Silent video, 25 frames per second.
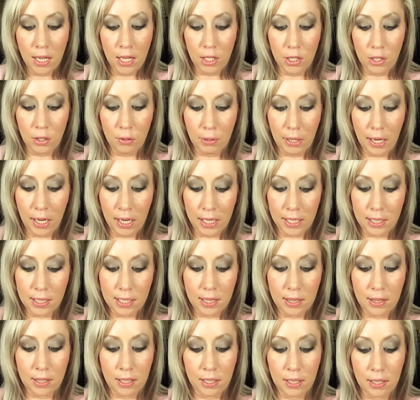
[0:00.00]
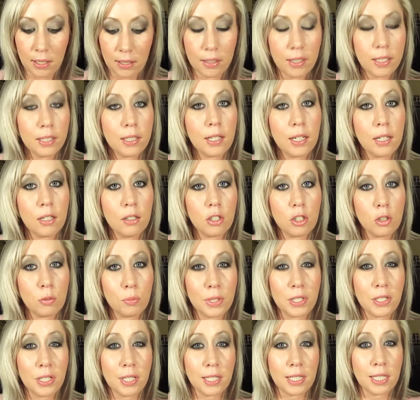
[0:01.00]
You got the lid color,
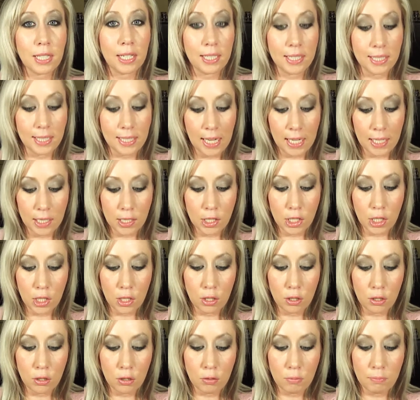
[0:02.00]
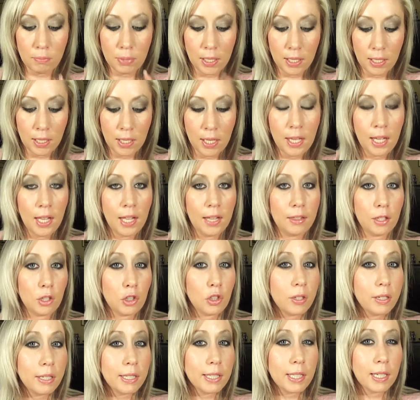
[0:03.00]
which is like satin taupe, the
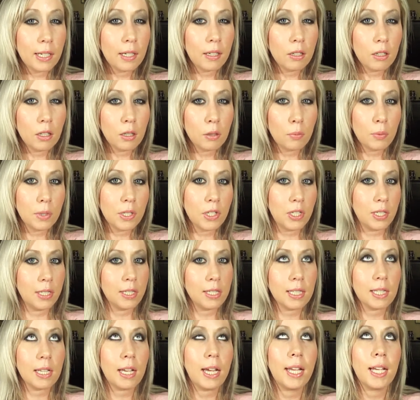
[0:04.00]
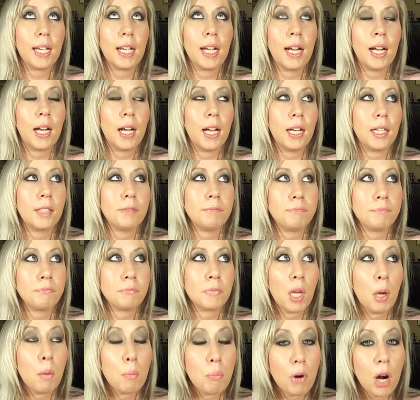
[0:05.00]
crease color, which is like
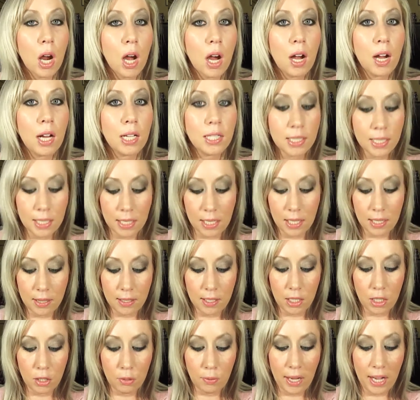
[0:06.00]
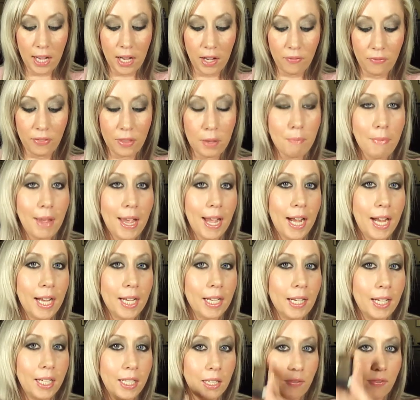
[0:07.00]
bronze, and then you have the matte,
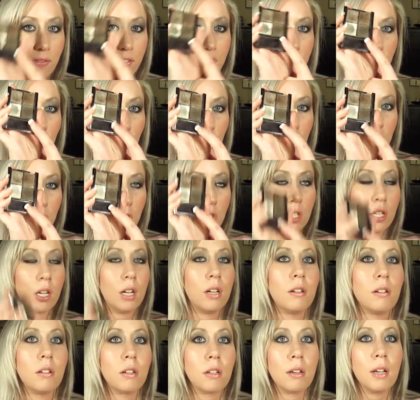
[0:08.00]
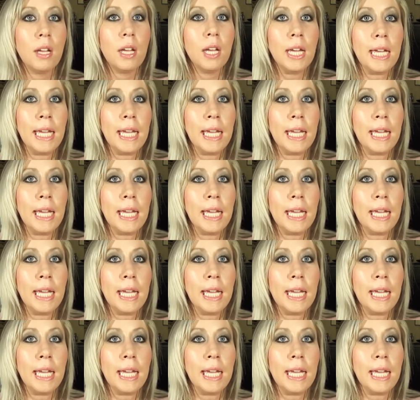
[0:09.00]
kind of the darker color.